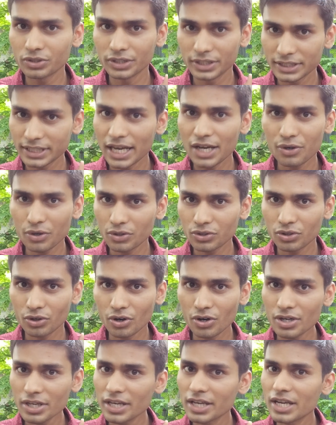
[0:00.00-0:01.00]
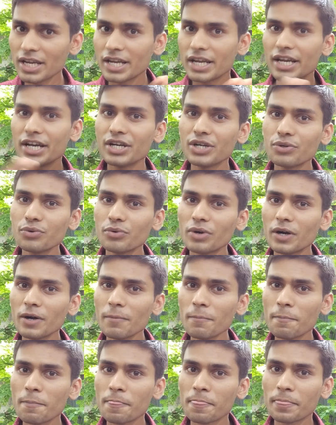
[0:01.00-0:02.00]
desire or thought into
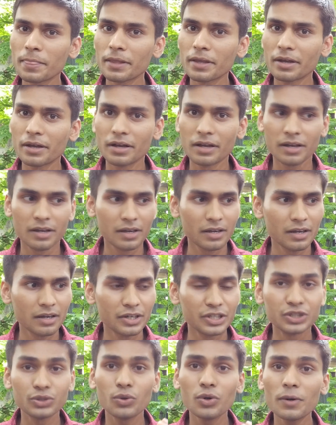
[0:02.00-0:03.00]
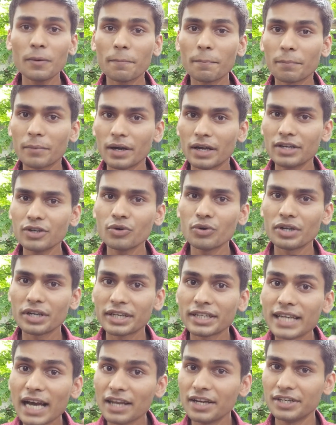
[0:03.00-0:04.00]
your
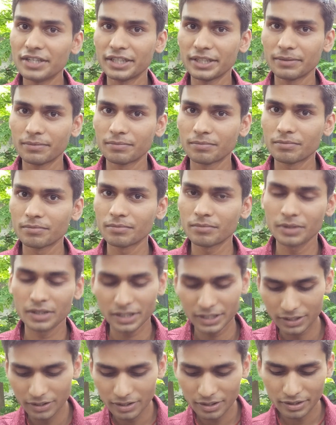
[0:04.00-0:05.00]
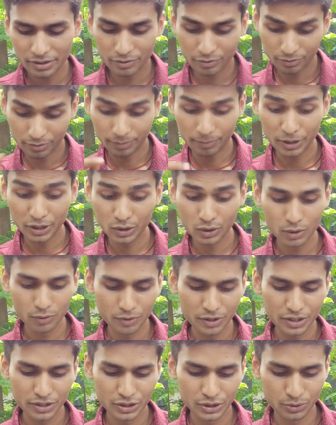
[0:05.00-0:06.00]
reality. Here particular
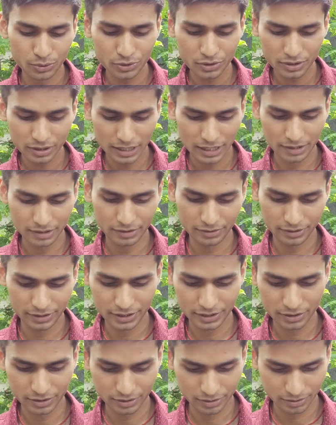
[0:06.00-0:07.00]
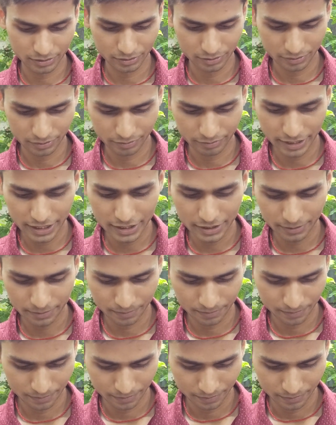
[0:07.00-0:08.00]
word is used. Just wait.
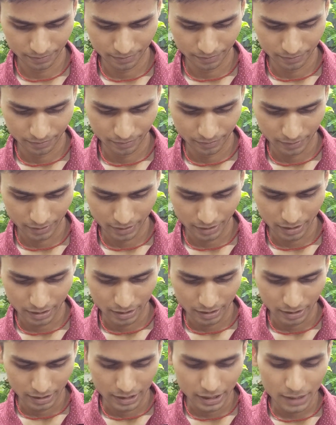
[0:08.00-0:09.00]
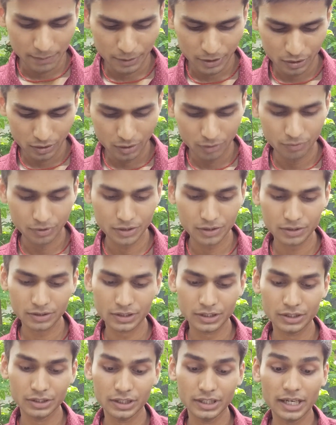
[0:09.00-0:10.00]
Here particular
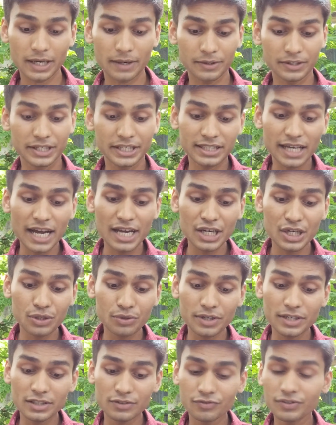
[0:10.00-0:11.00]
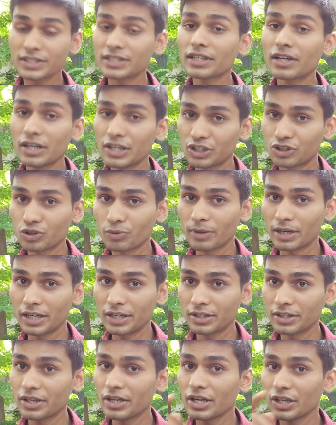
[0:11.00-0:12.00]
word is desire into its physical
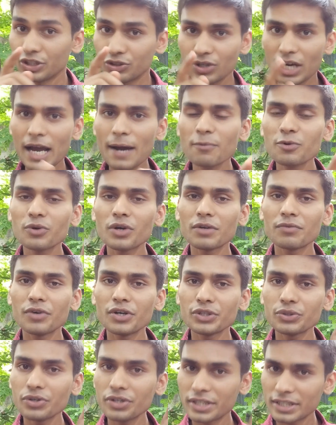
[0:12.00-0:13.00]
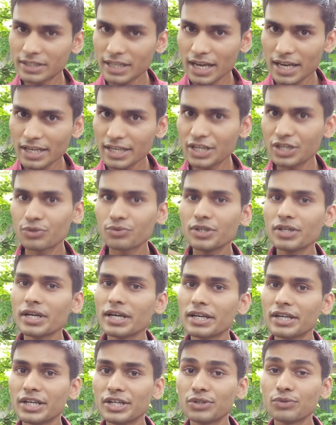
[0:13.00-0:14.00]
equivalent. You have to convert your desire
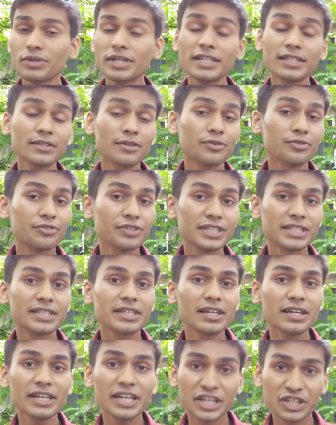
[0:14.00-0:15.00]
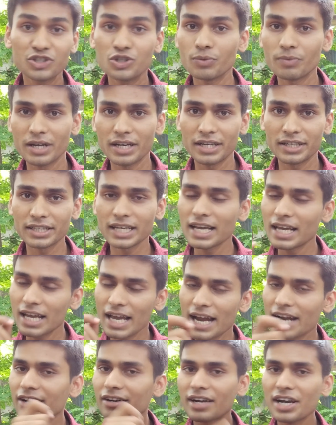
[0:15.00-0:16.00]
into its physical equivalent.
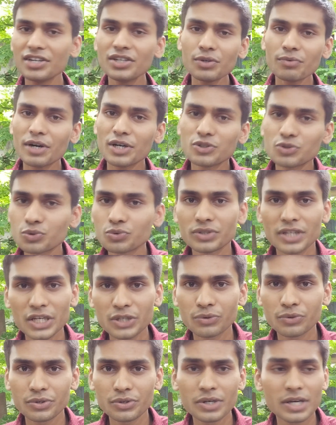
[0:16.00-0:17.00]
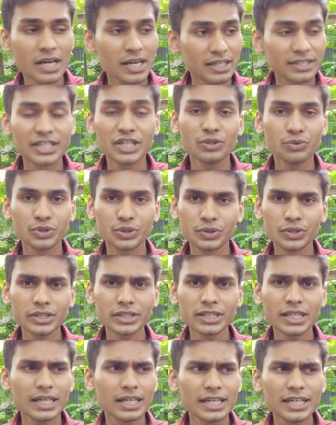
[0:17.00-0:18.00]
And writer wants to say to you
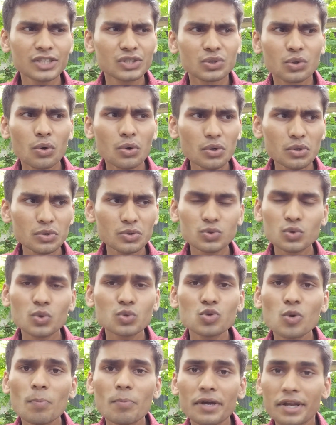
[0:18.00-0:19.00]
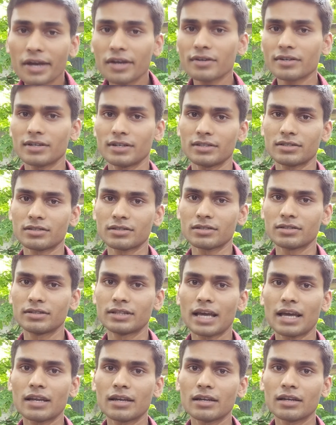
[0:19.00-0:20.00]
is it's not so miraculous
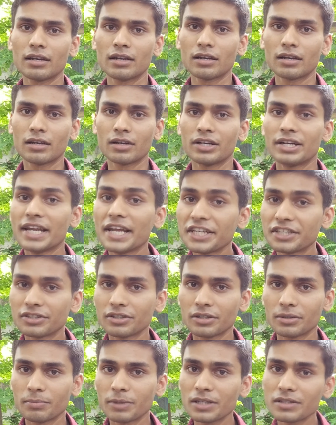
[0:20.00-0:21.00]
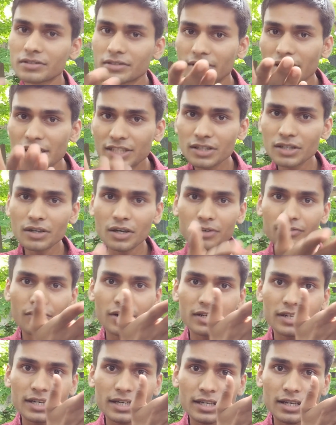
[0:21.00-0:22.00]
than nature, because nature
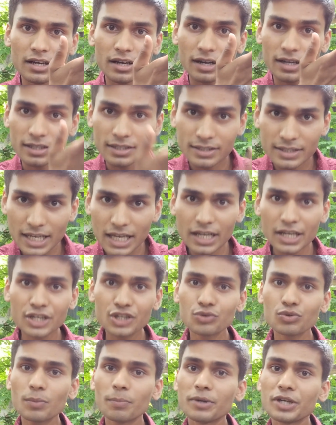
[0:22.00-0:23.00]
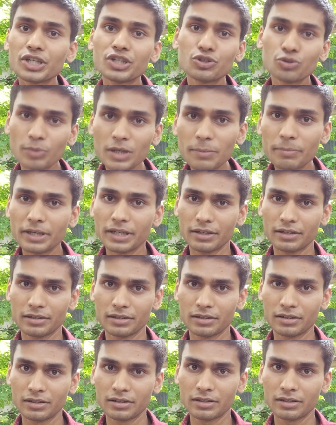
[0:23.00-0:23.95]
converted a cell into a big human being.